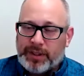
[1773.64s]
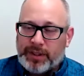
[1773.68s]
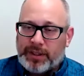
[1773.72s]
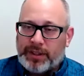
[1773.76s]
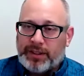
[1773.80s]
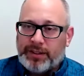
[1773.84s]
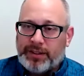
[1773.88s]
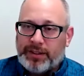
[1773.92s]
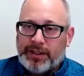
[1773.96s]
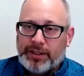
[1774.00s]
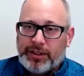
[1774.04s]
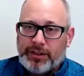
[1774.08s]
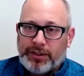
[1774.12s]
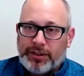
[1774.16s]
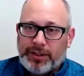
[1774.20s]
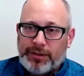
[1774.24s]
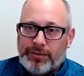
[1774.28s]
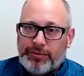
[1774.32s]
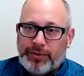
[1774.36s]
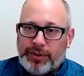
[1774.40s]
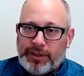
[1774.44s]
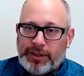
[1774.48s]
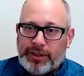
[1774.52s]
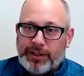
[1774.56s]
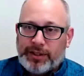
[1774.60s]
continually
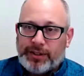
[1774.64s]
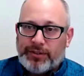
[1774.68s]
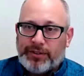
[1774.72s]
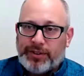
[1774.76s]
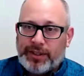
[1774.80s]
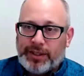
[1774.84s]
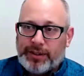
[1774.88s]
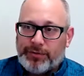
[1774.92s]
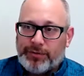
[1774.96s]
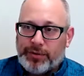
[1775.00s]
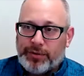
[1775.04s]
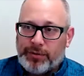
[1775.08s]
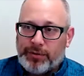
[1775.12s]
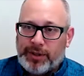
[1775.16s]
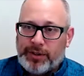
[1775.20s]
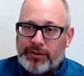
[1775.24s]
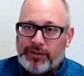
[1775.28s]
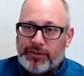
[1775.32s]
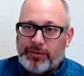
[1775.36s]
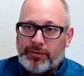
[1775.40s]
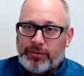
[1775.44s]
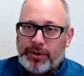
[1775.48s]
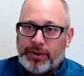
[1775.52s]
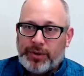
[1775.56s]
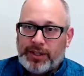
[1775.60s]
feed us the
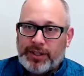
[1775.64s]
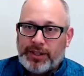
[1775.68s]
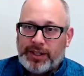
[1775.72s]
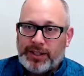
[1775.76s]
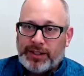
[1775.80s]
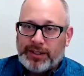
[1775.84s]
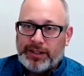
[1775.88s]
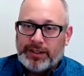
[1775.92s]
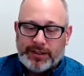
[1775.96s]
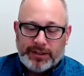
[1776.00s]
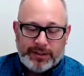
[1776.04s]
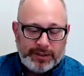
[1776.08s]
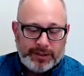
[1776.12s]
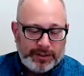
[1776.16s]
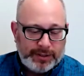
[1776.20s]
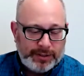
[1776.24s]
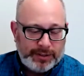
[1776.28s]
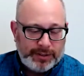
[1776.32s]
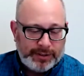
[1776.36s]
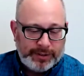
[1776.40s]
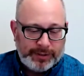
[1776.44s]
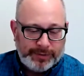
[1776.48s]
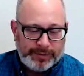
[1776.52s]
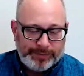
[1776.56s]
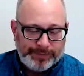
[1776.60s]
information we needed.
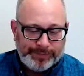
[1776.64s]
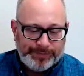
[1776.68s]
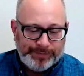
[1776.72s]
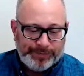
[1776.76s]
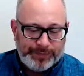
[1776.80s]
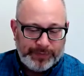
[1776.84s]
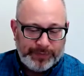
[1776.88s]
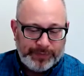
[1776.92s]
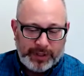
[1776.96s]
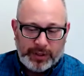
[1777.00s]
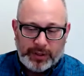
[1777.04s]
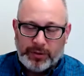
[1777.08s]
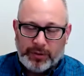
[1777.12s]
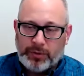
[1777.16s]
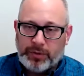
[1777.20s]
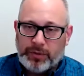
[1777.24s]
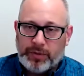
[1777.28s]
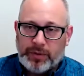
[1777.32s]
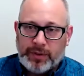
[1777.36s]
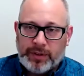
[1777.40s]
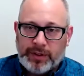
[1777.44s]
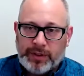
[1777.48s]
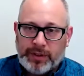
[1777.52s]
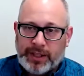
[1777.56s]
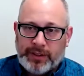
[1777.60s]

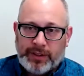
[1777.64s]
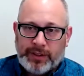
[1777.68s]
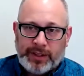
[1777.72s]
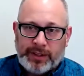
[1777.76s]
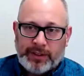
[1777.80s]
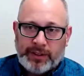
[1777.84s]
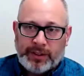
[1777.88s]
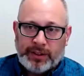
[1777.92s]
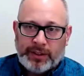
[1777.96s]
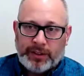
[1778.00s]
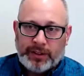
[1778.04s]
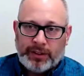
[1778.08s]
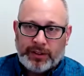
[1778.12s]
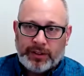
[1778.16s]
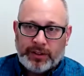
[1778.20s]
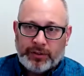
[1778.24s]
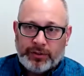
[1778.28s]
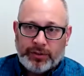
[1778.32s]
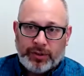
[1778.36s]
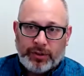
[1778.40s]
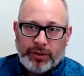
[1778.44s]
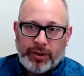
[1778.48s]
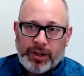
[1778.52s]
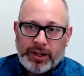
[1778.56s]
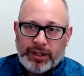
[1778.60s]
And that
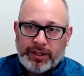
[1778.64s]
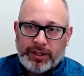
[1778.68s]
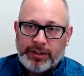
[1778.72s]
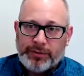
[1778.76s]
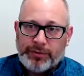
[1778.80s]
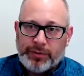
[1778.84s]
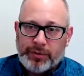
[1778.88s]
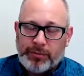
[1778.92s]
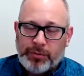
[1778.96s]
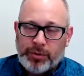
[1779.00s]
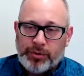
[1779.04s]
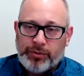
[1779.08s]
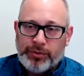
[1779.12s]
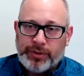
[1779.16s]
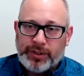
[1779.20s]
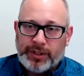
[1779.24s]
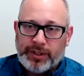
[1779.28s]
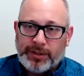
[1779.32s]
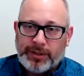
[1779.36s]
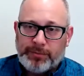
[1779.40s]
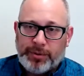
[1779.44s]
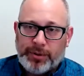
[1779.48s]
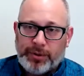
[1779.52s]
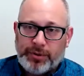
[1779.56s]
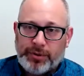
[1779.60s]
there's a lot of different moving
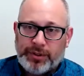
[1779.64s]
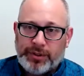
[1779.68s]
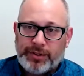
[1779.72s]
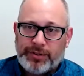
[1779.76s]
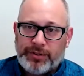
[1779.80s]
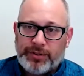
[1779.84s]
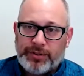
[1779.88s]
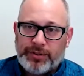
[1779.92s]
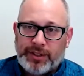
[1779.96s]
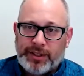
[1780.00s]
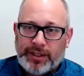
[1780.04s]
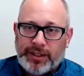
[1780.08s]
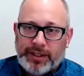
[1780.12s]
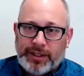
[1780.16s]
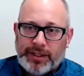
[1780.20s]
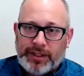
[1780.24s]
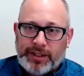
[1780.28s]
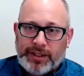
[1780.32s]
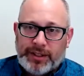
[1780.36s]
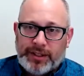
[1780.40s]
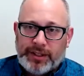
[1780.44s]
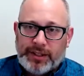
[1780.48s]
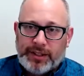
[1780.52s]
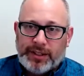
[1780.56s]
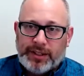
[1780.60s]
components
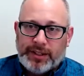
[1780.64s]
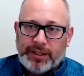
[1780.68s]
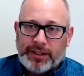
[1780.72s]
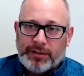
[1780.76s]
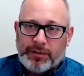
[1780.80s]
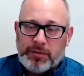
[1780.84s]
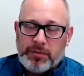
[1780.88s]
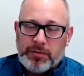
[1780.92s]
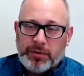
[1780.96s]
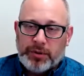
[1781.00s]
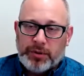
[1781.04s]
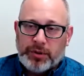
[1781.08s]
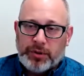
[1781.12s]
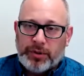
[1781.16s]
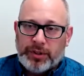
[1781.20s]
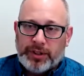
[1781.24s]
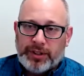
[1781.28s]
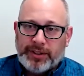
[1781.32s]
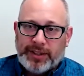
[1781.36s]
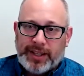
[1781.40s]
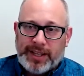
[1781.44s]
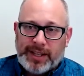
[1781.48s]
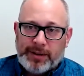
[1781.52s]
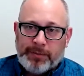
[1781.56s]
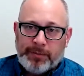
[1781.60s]
when we're doing a
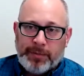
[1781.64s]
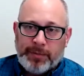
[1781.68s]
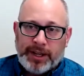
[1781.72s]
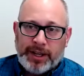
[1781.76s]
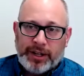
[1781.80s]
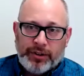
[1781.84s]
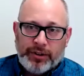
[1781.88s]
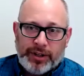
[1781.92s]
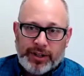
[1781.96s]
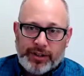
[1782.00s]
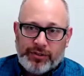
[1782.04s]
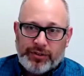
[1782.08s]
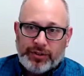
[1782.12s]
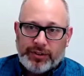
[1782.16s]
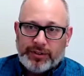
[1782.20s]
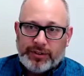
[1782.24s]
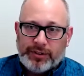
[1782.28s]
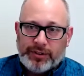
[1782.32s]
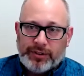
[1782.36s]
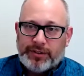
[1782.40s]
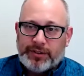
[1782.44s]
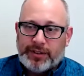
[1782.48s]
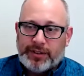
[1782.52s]
data migration.